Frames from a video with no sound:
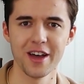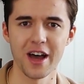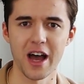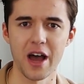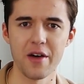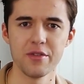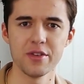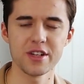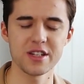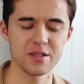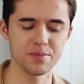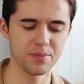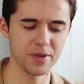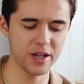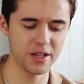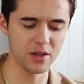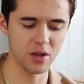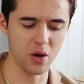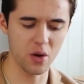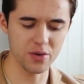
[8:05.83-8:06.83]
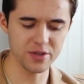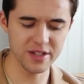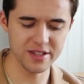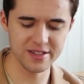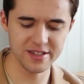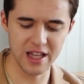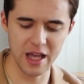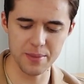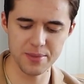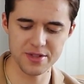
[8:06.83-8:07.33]
I will explain all the
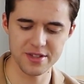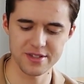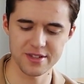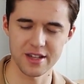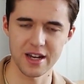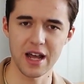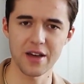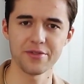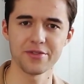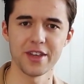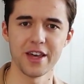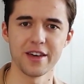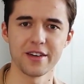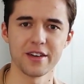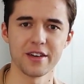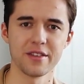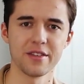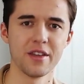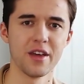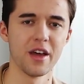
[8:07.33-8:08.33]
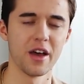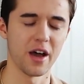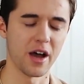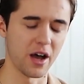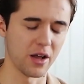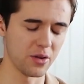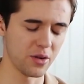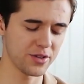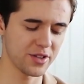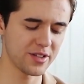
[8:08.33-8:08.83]
steps that I've taken,
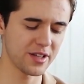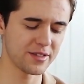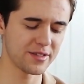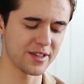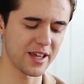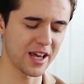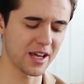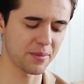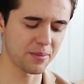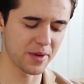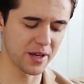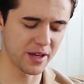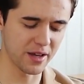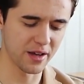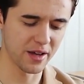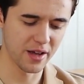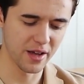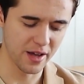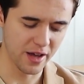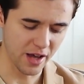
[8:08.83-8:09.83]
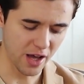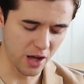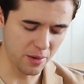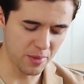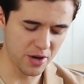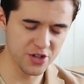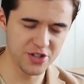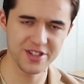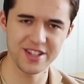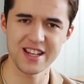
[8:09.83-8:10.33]
how long did it take me, how
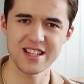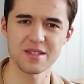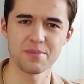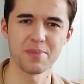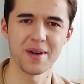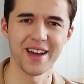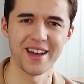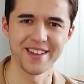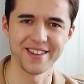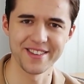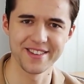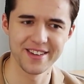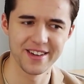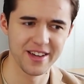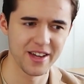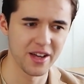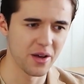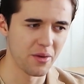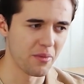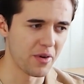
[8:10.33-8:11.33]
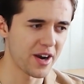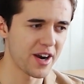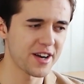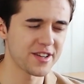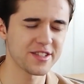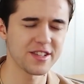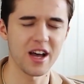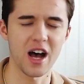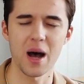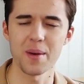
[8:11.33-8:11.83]
much did I spend, what are
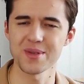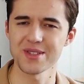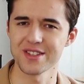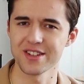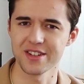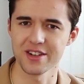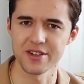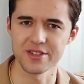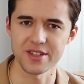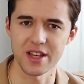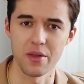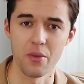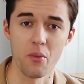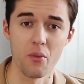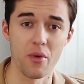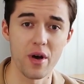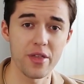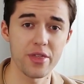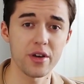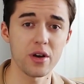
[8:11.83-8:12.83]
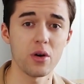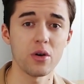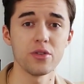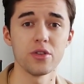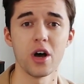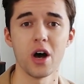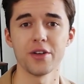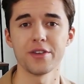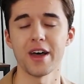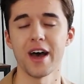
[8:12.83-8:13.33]
the obstacles, and whether or
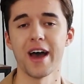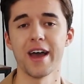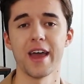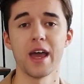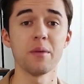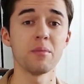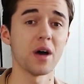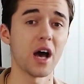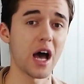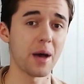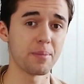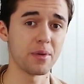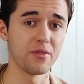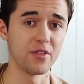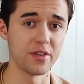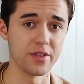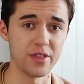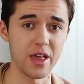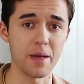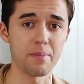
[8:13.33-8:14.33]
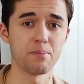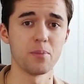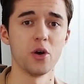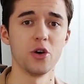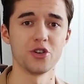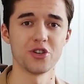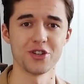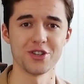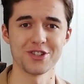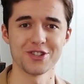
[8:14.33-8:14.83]
not I am happy with that
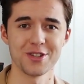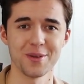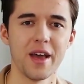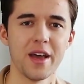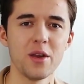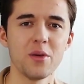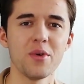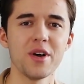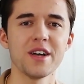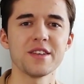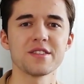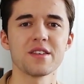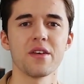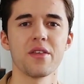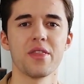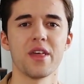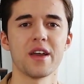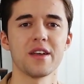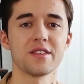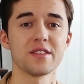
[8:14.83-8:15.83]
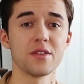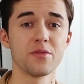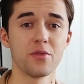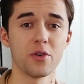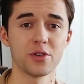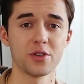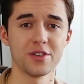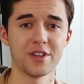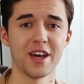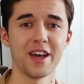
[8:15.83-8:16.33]
purchase. Anyways, that is it
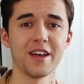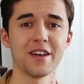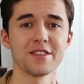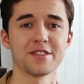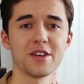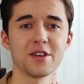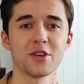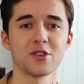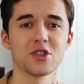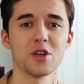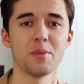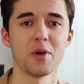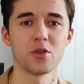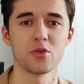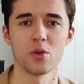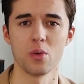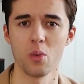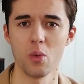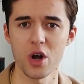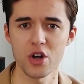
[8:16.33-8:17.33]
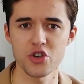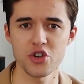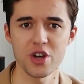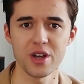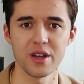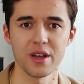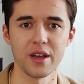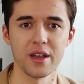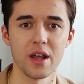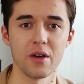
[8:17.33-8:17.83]
for today. Thank you so much for
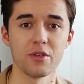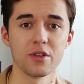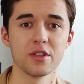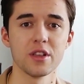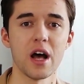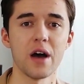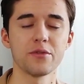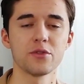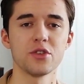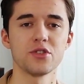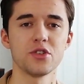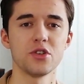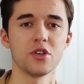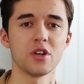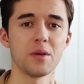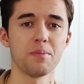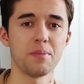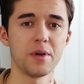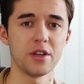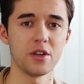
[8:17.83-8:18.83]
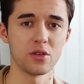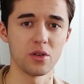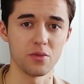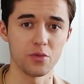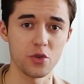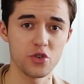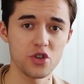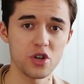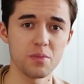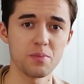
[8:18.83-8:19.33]
watching, and I would love to see your opinion on
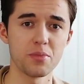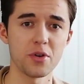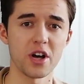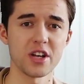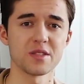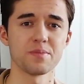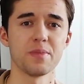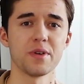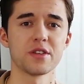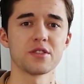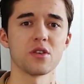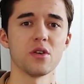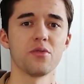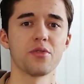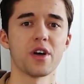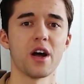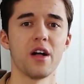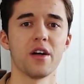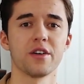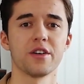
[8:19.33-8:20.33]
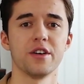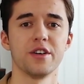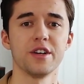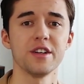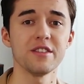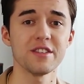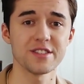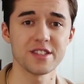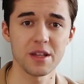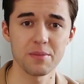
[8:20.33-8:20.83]
future prospects of Calgary
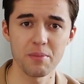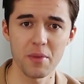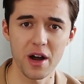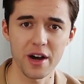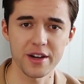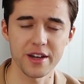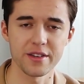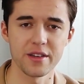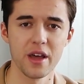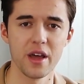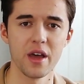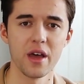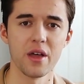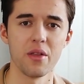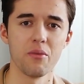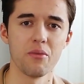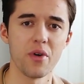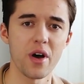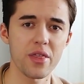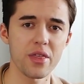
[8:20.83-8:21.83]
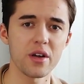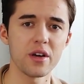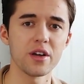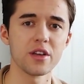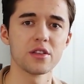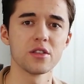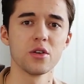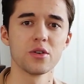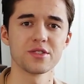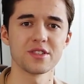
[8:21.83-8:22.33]
real estate market and whether
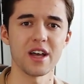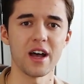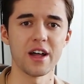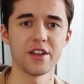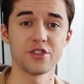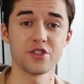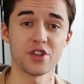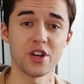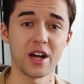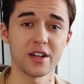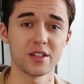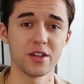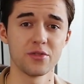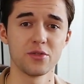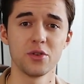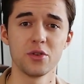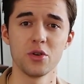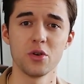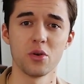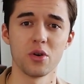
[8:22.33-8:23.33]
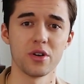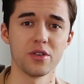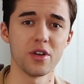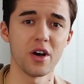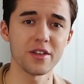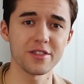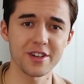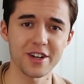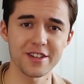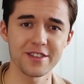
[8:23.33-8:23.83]
it looks attractive to you or
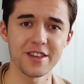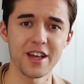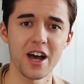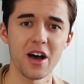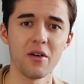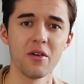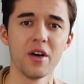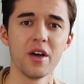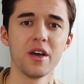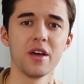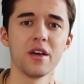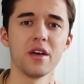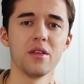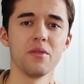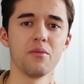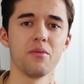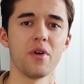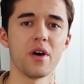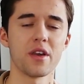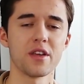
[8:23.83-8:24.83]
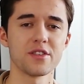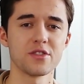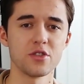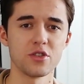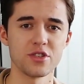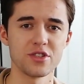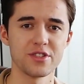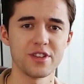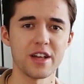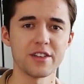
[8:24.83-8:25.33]
not right now, and what is
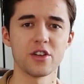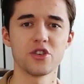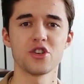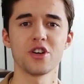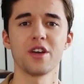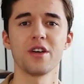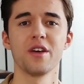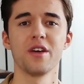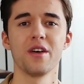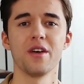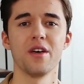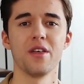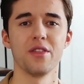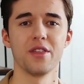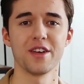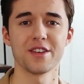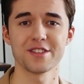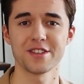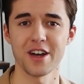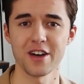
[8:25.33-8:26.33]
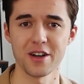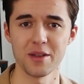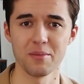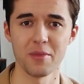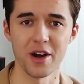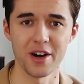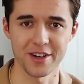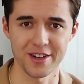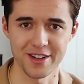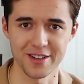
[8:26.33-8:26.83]
your strategy in this current
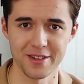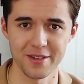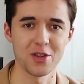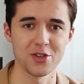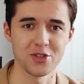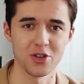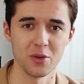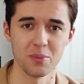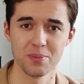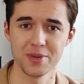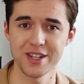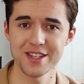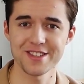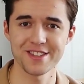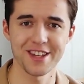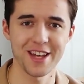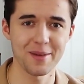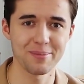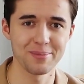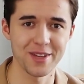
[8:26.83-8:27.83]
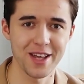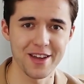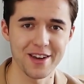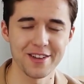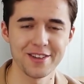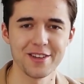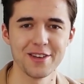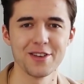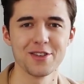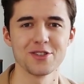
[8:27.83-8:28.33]
market. So please stay
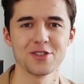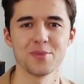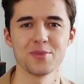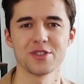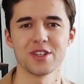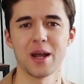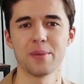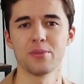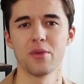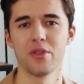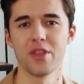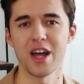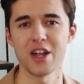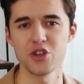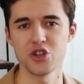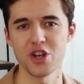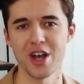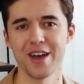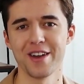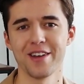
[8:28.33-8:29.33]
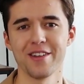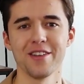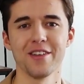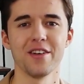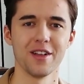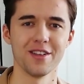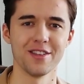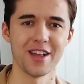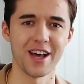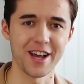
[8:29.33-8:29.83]
updated, subscribe to that channel,
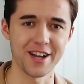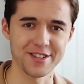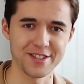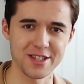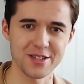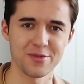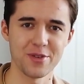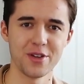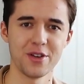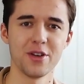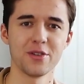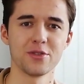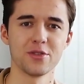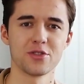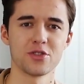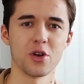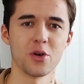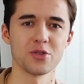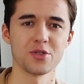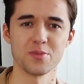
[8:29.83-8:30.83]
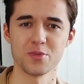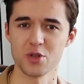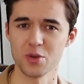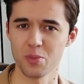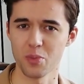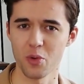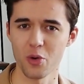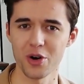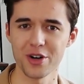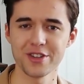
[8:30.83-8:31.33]
like this video to show some
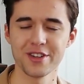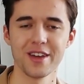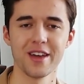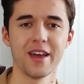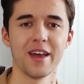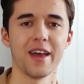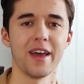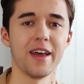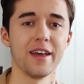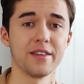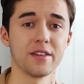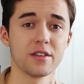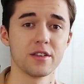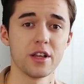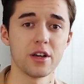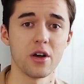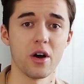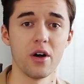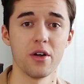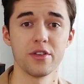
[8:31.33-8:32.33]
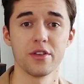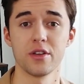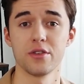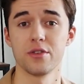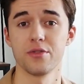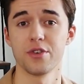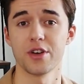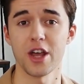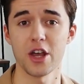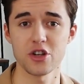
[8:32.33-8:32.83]
support, and click on the
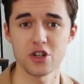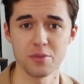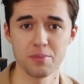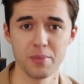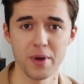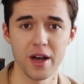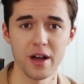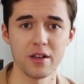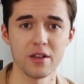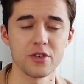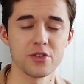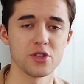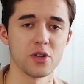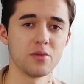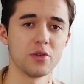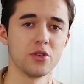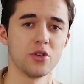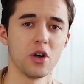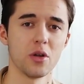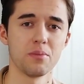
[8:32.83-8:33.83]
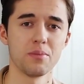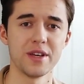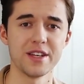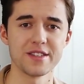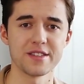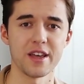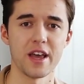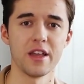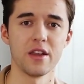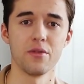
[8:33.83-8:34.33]
notification bell so you don't
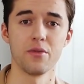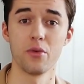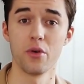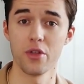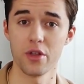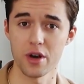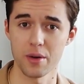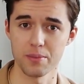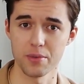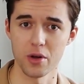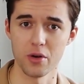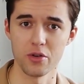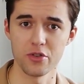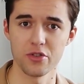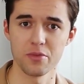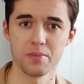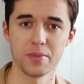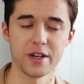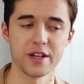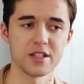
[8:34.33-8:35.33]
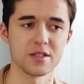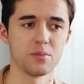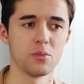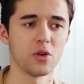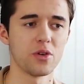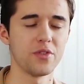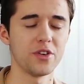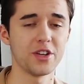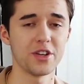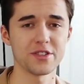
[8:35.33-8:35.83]
miss any further uploads, because
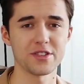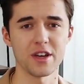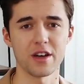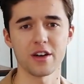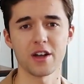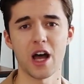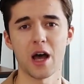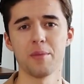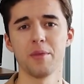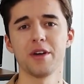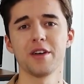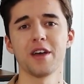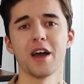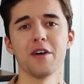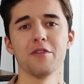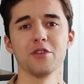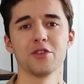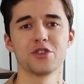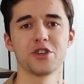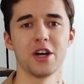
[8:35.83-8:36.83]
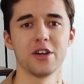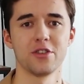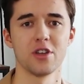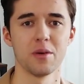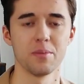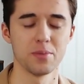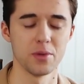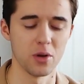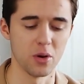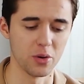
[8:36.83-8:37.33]
more videos are coming. I will try to
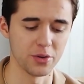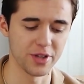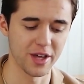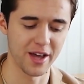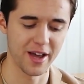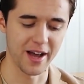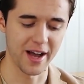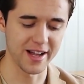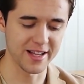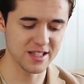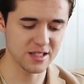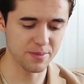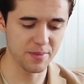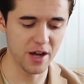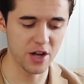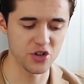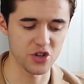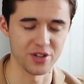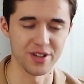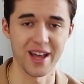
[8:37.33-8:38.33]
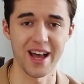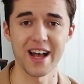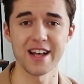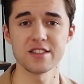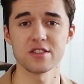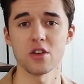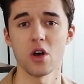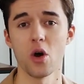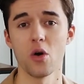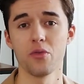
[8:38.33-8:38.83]
upload as much and
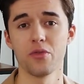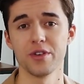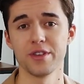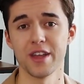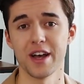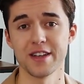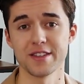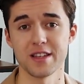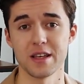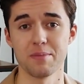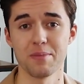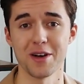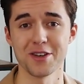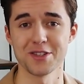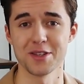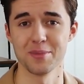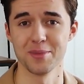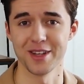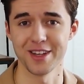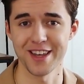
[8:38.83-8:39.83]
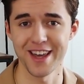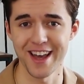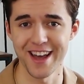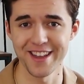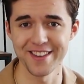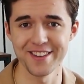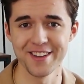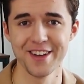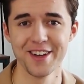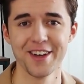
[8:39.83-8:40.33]
as often as I possibly
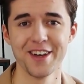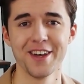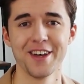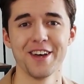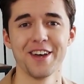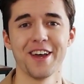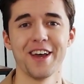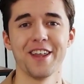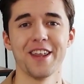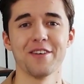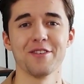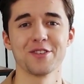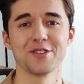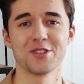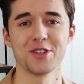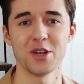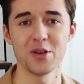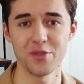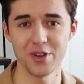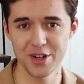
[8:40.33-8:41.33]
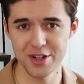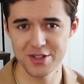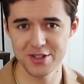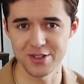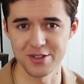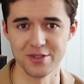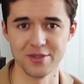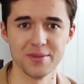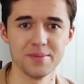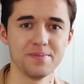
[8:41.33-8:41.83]
can, and I will see you very
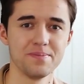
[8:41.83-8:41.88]
soon.